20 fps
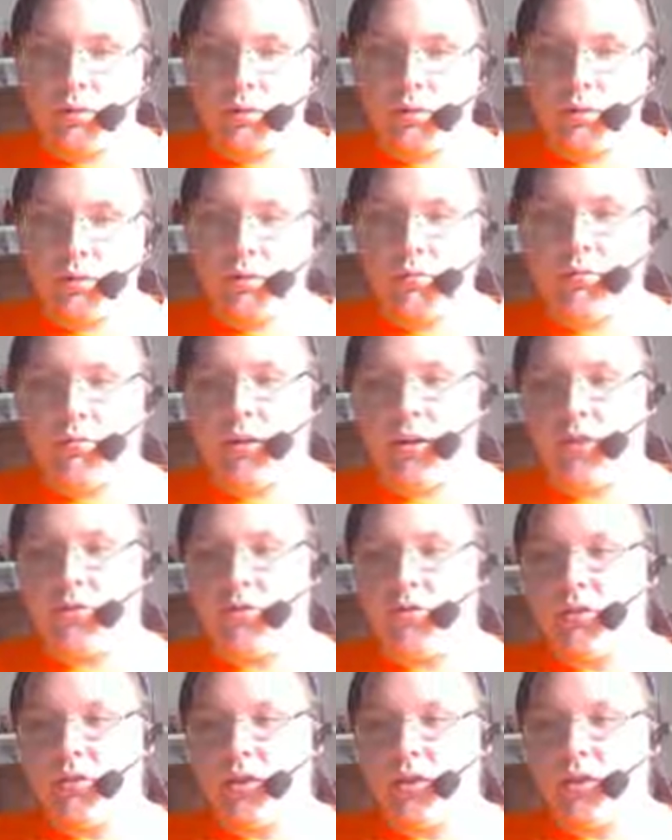and
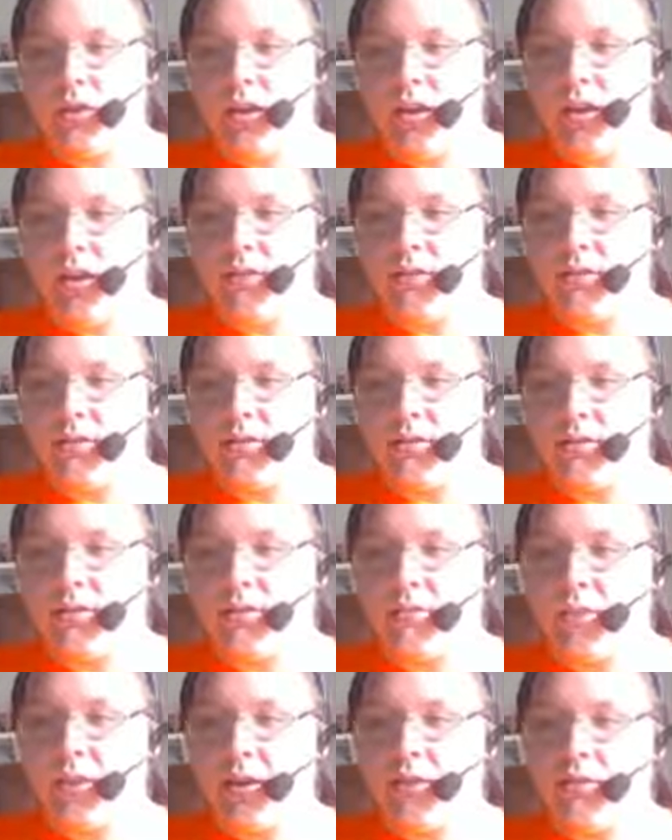actually get the evidence, is
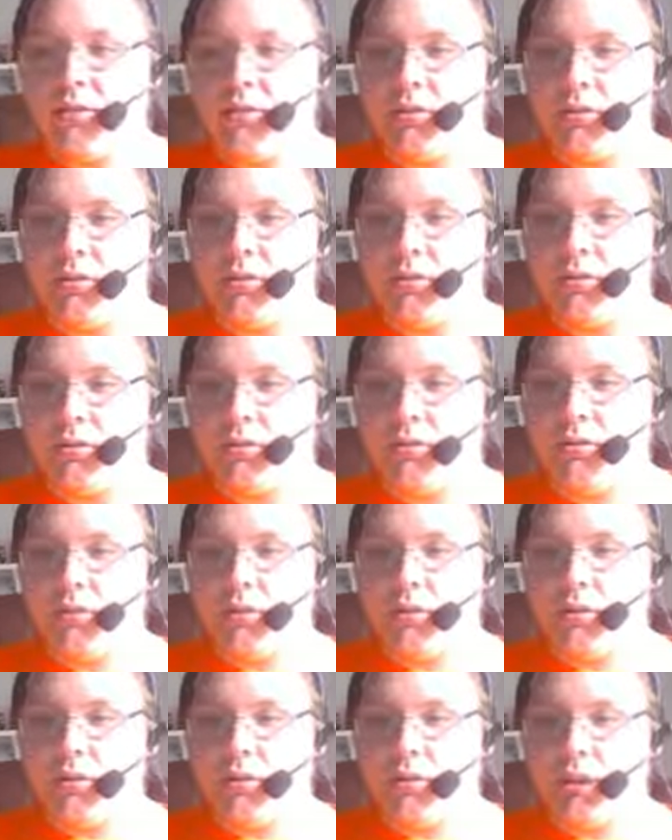by using
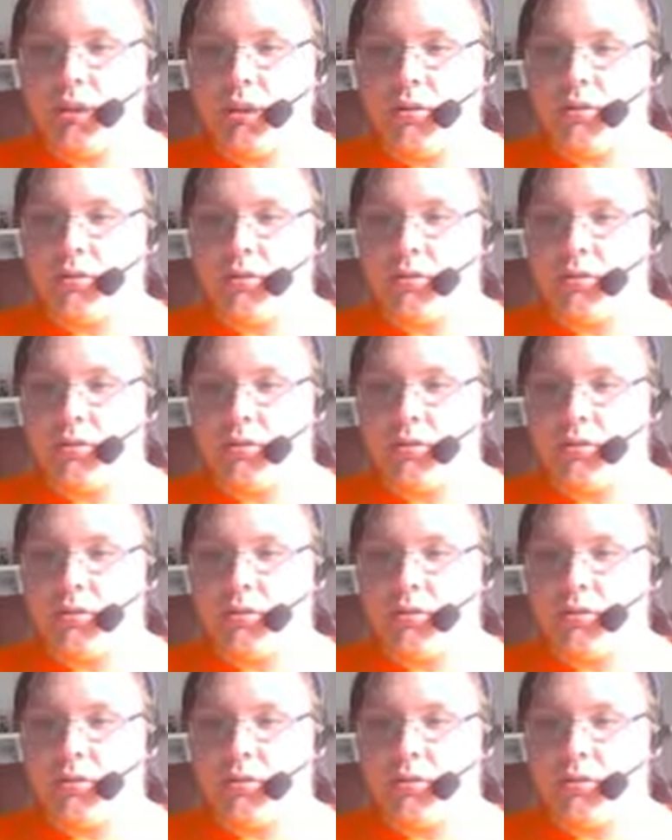this.